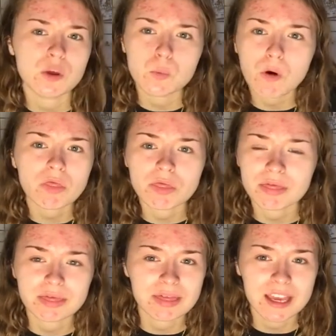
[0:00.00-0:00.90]
want
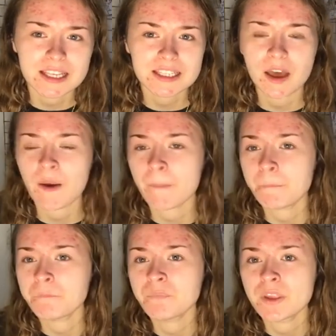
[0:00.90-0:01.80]
this,
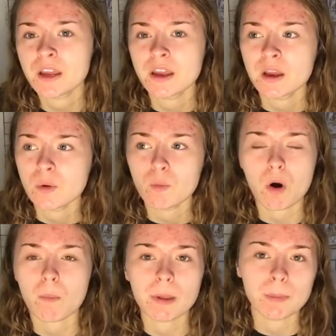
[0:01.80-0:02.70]

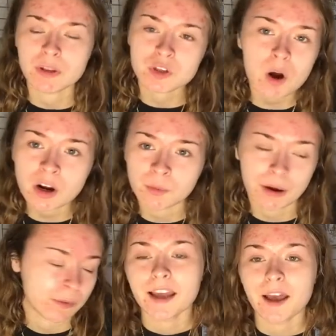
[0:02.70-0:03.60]
what people are talking about.